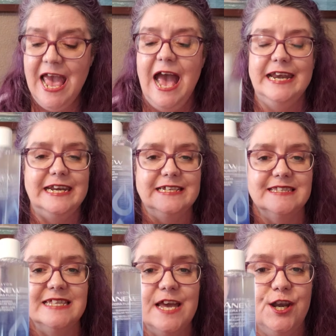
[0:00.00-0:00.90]
and it
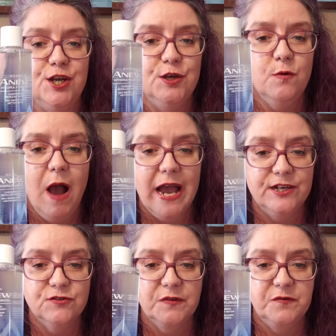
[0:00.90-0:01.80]
is the Anew
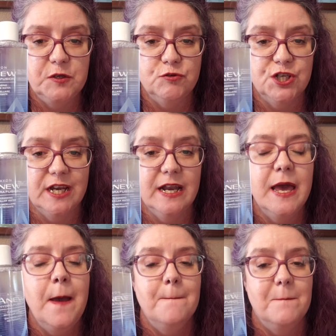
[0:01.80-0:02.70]
Hydra Fusion
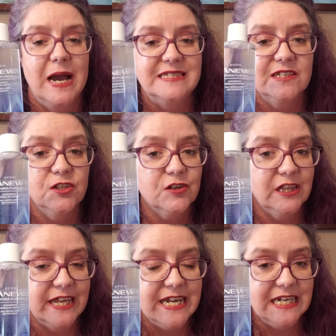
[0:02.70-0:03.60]
Micellar
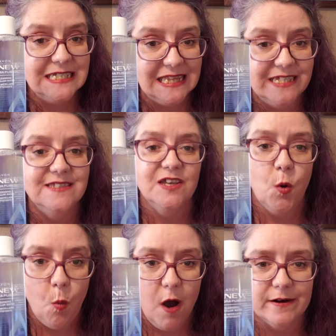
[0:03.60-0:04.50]
Cle
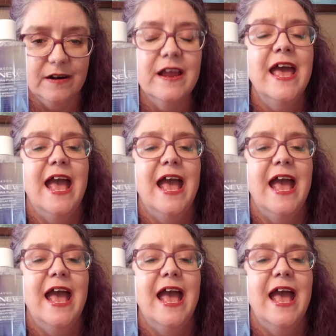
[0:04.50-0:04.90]
Cleansing Water.